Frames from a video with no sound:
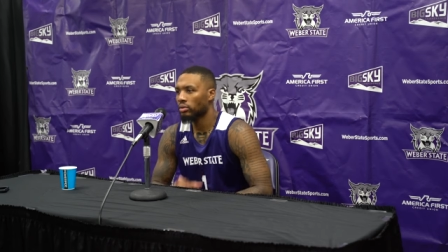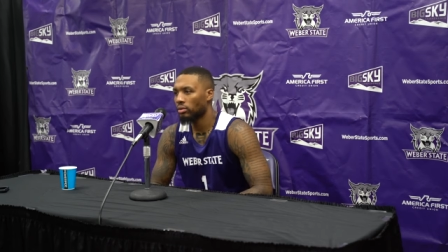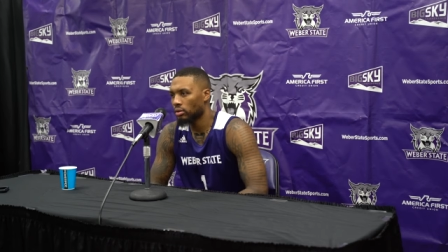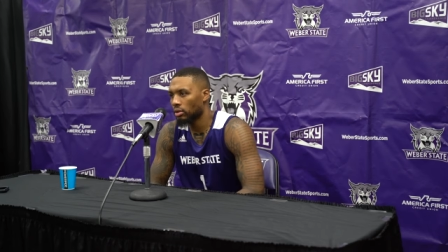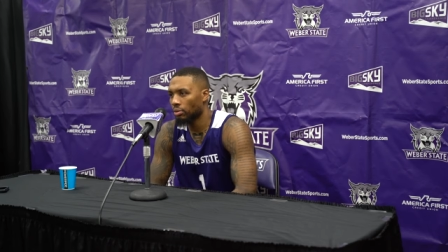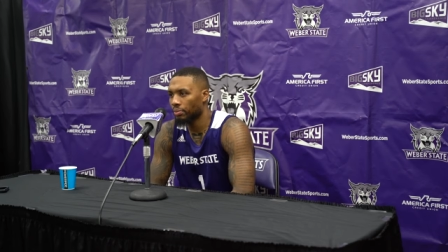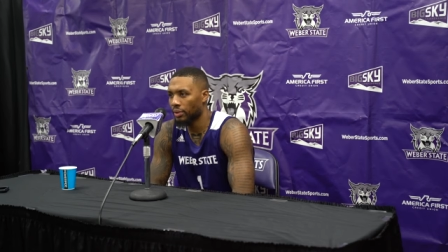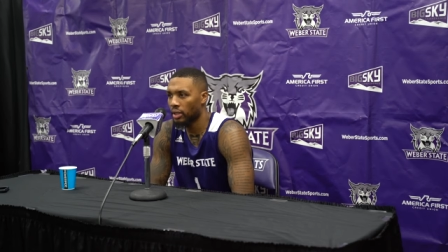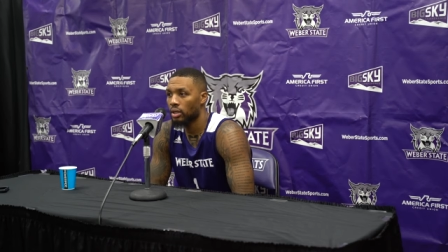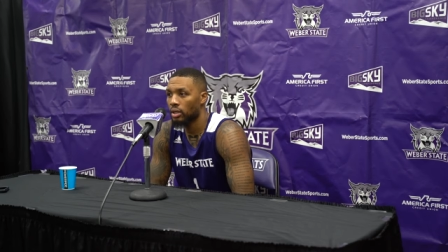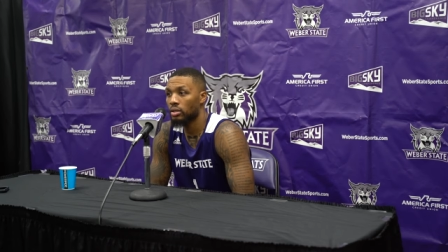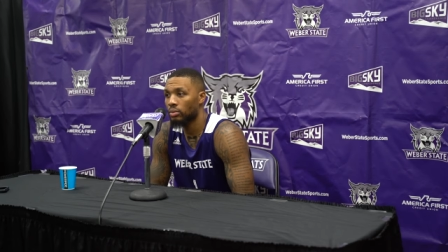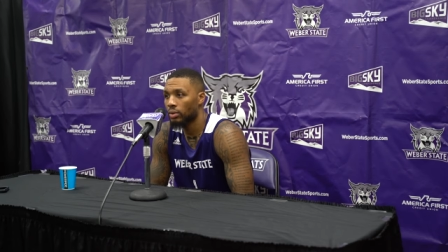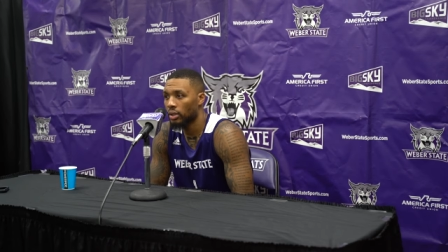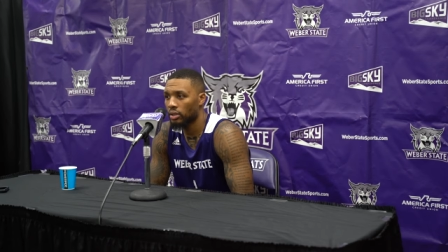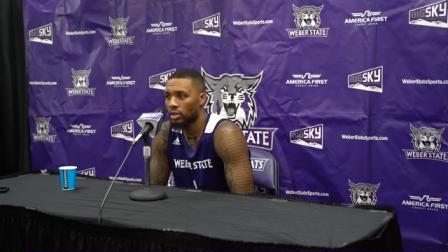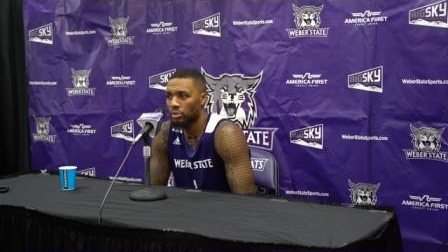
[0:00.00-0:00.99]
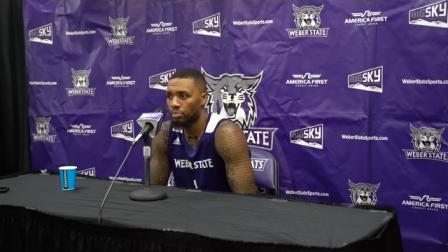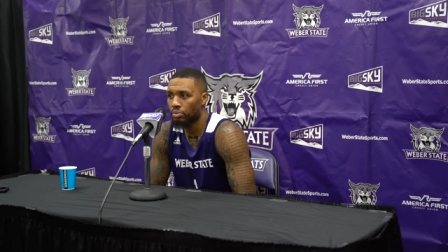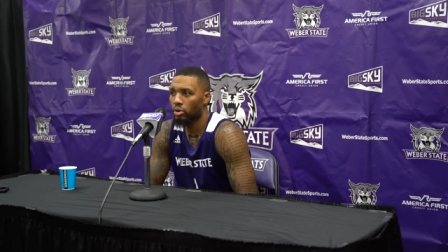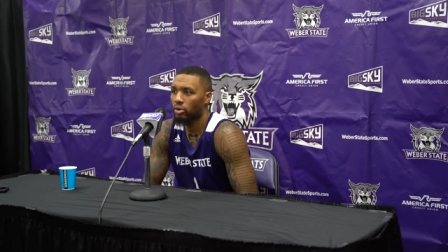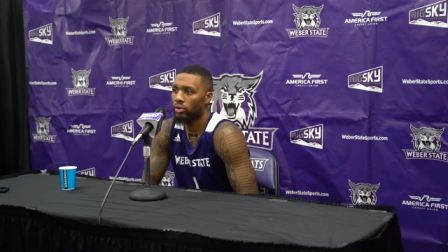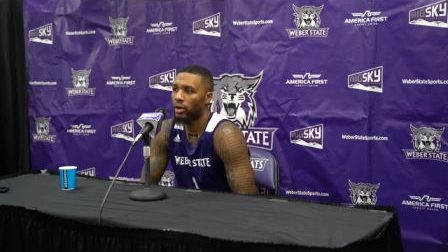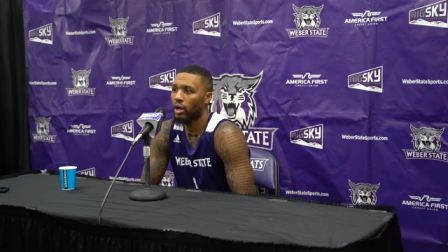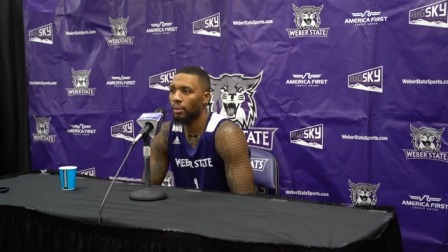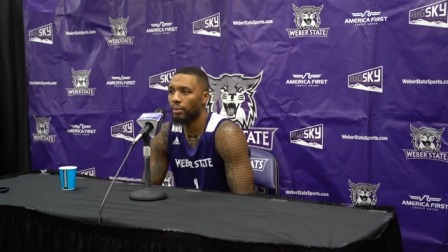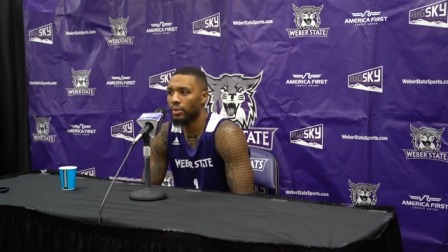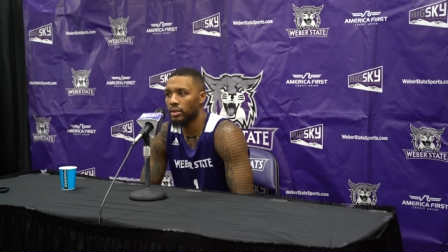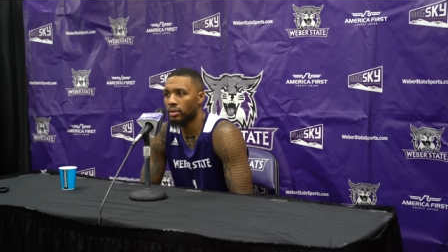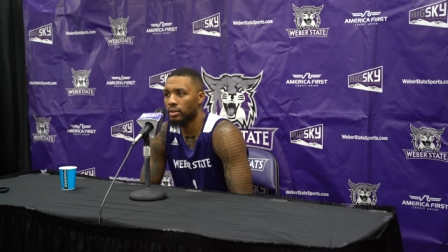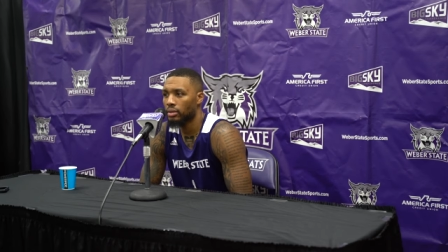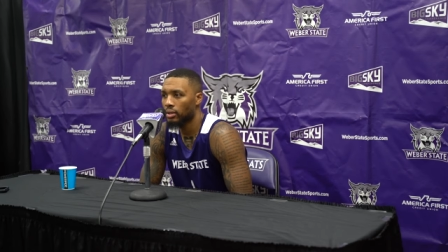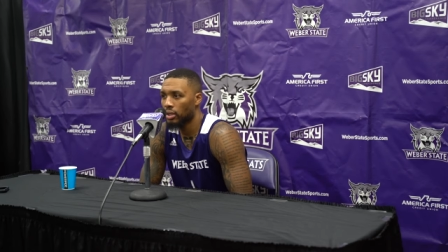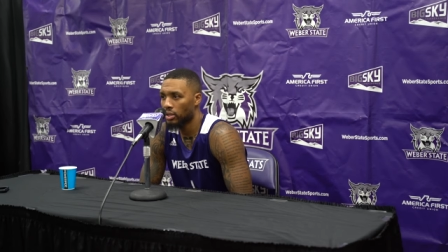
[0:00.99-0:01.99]
You know because of what this program
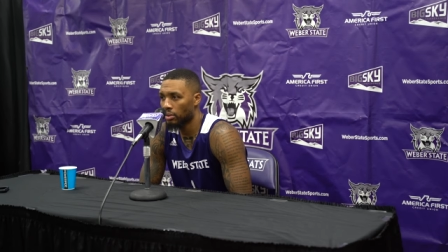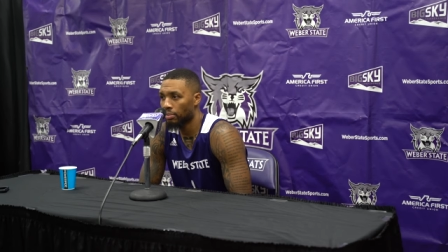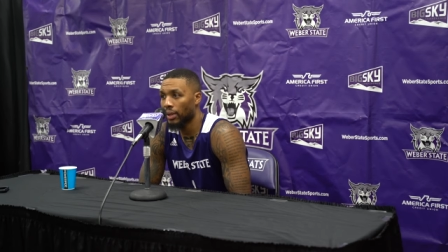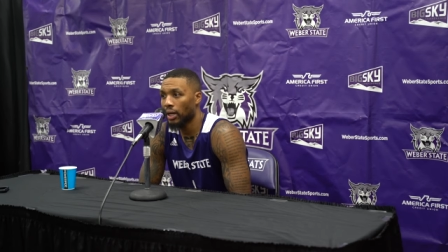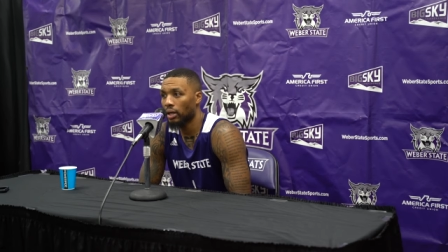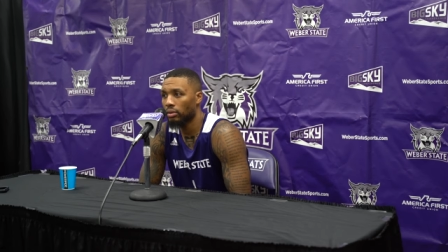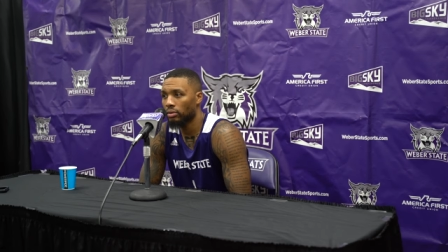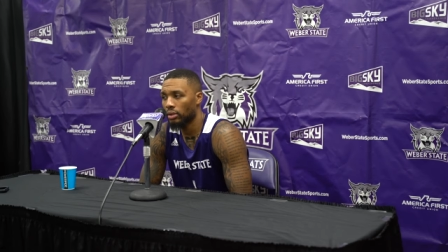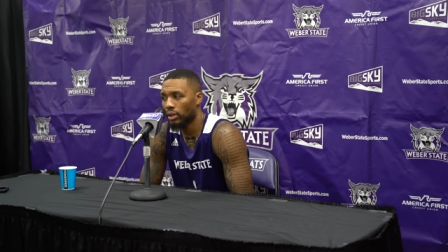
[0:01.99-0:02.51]
is is about.